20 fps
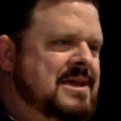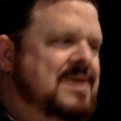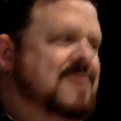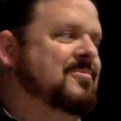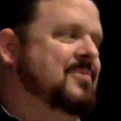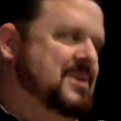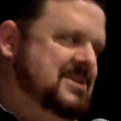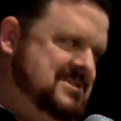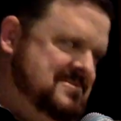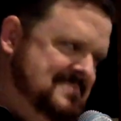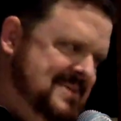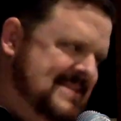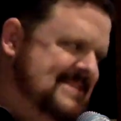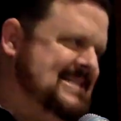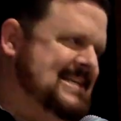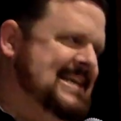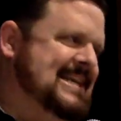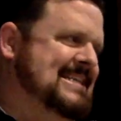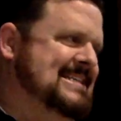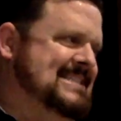What's
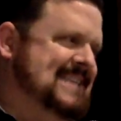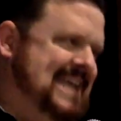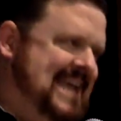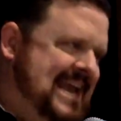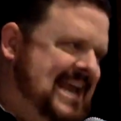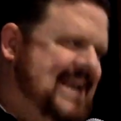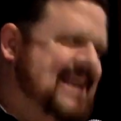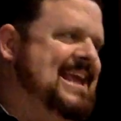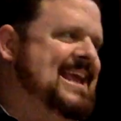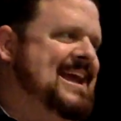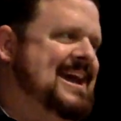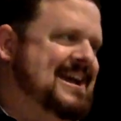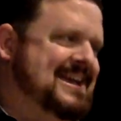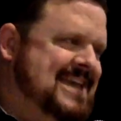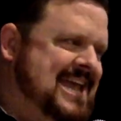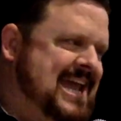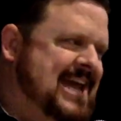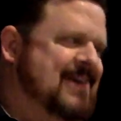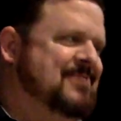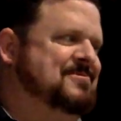missing is any
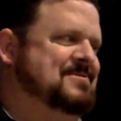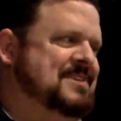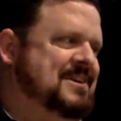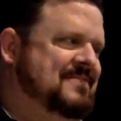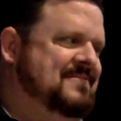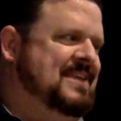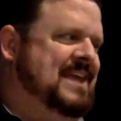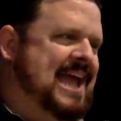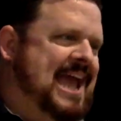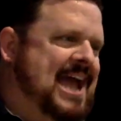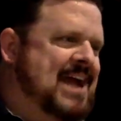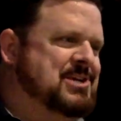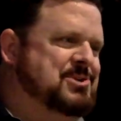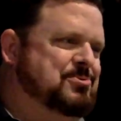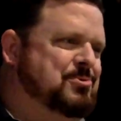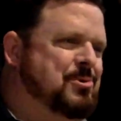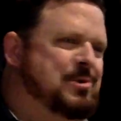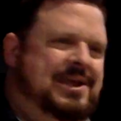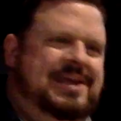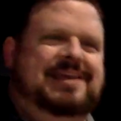account of the
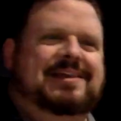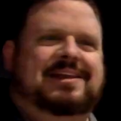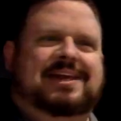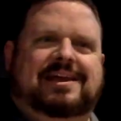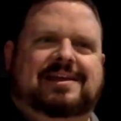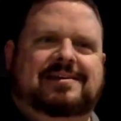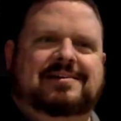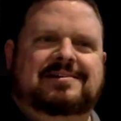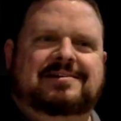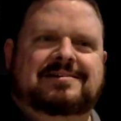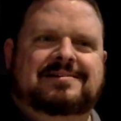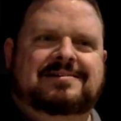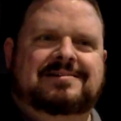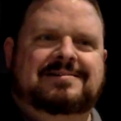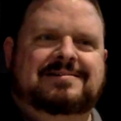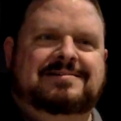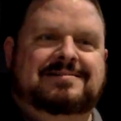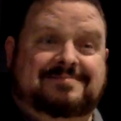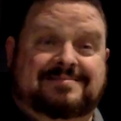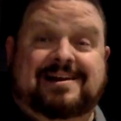actual healing,
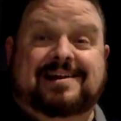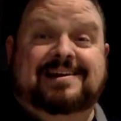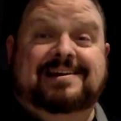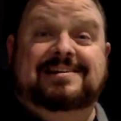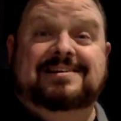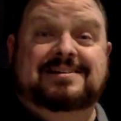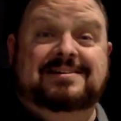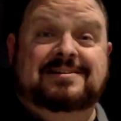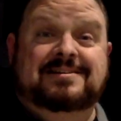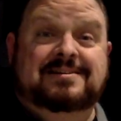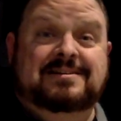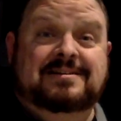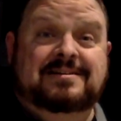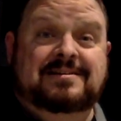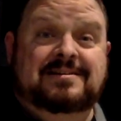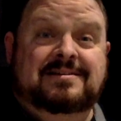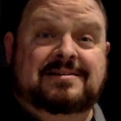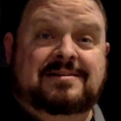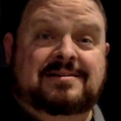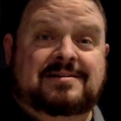right?
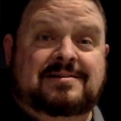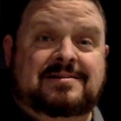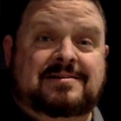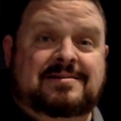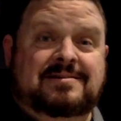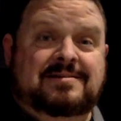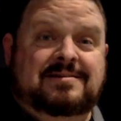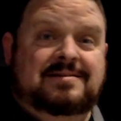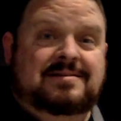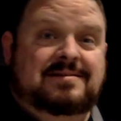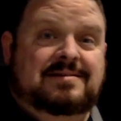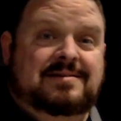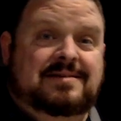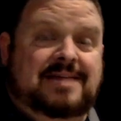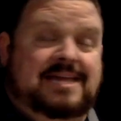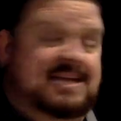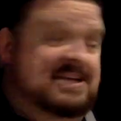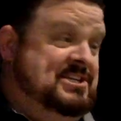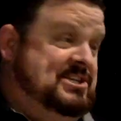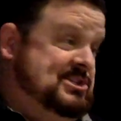
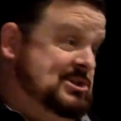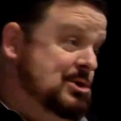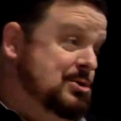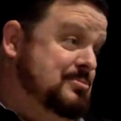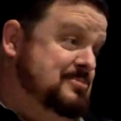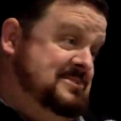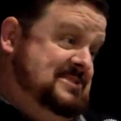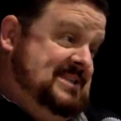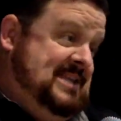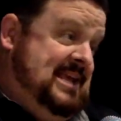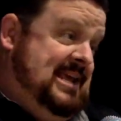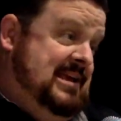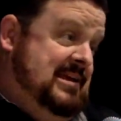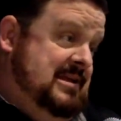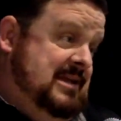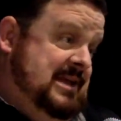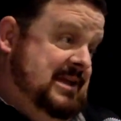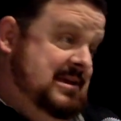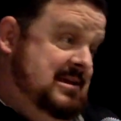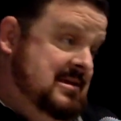It assumes the
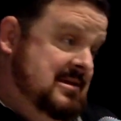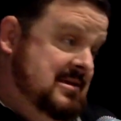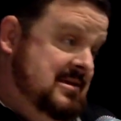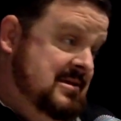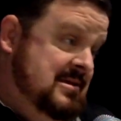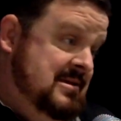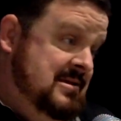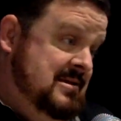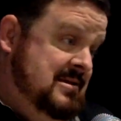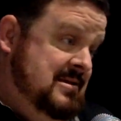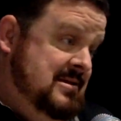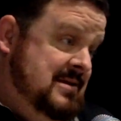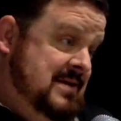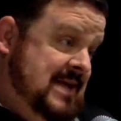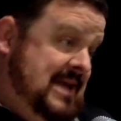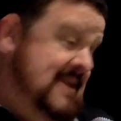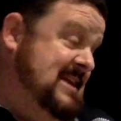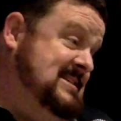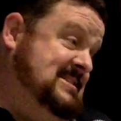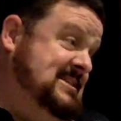healing,
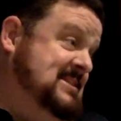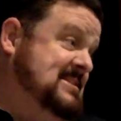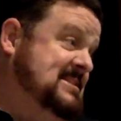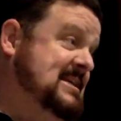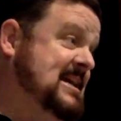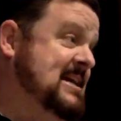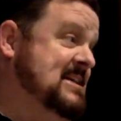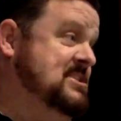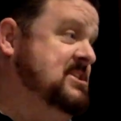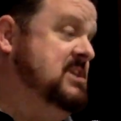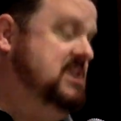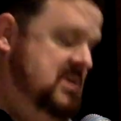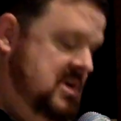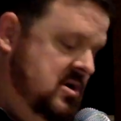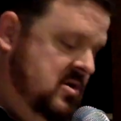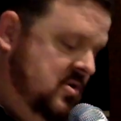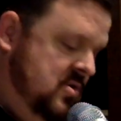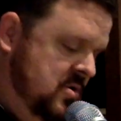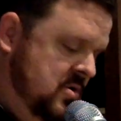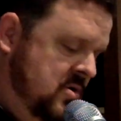and it just says
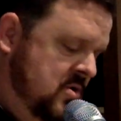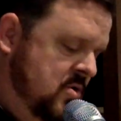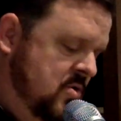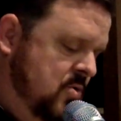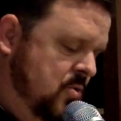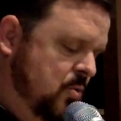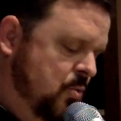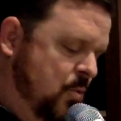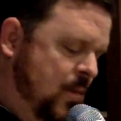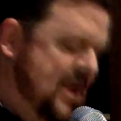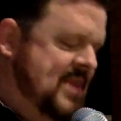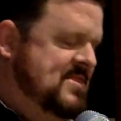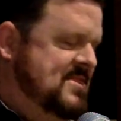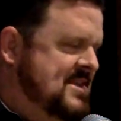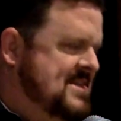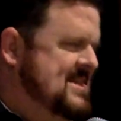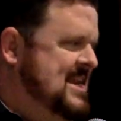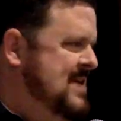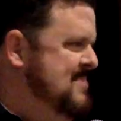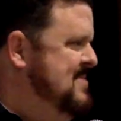when the
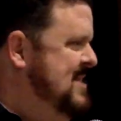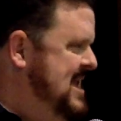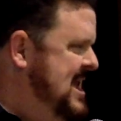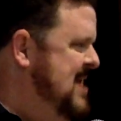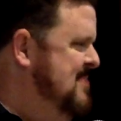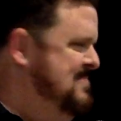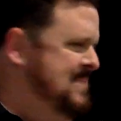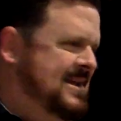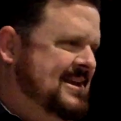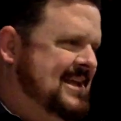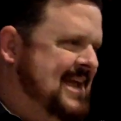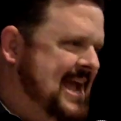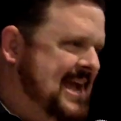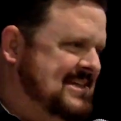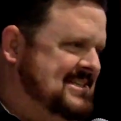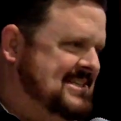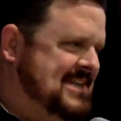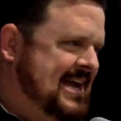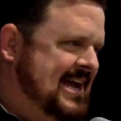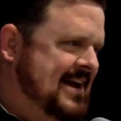demon had been
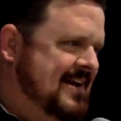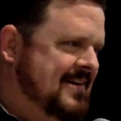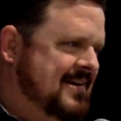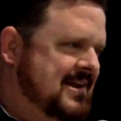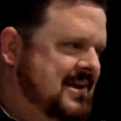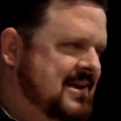cast out.